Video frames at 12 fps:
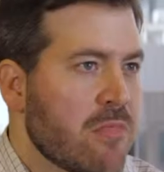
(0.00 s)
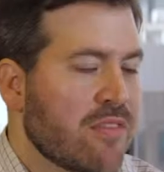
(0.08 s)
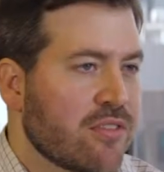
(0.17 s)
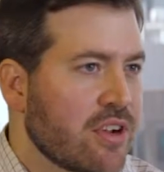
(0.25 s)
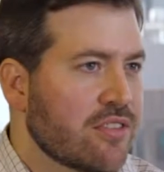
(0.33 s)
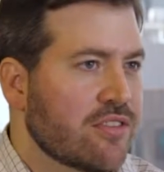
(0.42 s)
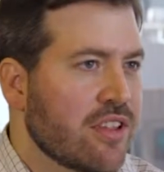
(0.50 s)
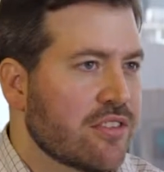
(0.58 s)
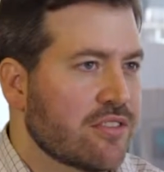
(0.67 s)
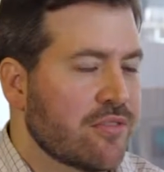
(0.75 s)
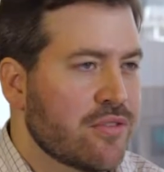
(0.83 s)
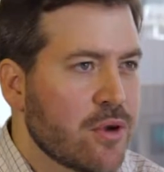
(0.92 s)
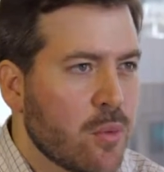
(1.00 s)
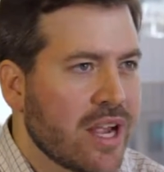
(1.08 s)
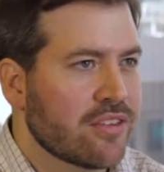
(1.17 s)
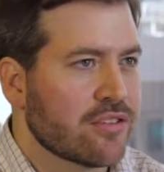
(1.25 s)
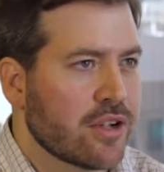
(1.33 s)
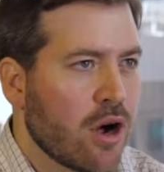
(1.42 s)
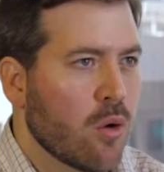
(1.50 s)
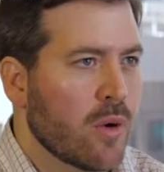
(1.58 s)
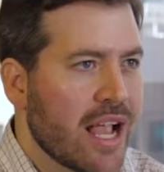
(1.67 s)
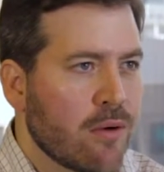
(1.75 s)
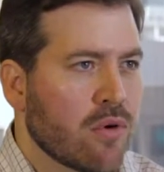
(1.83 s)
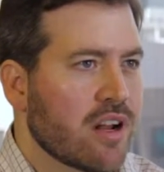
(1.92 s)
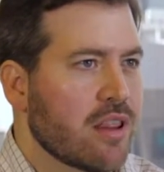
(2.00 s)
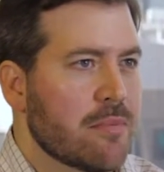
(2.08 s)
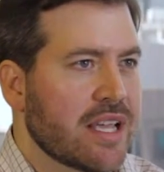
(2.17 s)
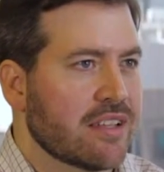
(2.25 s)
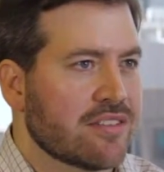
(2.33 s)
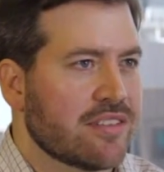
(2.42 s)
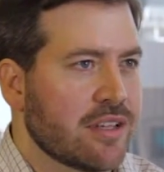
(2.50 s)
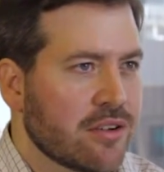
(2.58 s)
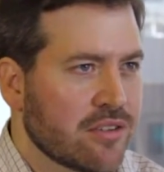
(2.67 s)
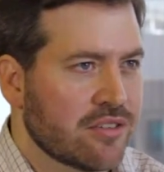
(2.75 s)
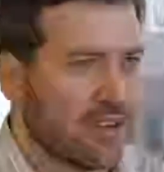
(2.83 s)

For instance, a few weeks ago, we had one of the biggest deals